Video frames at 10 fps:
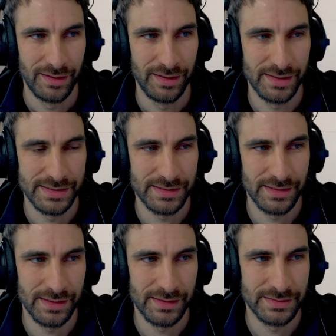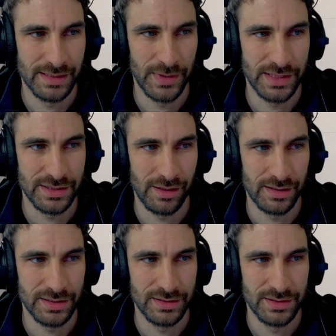you can see somebody
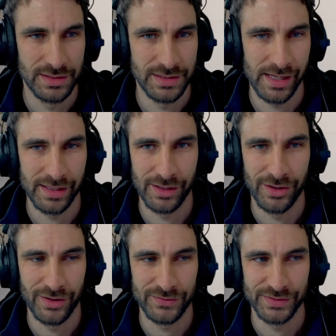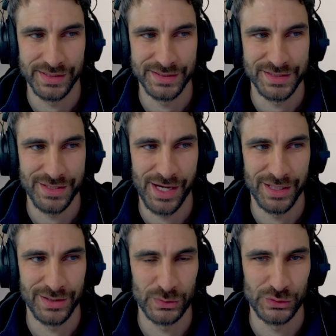started taking it off and then
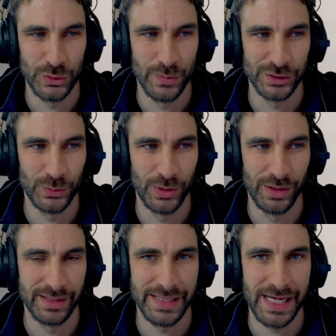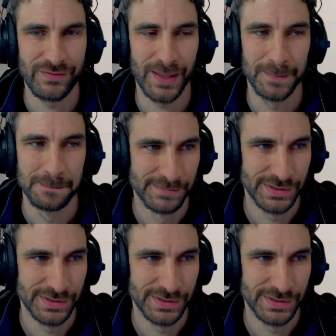decided it was too much work and gave up.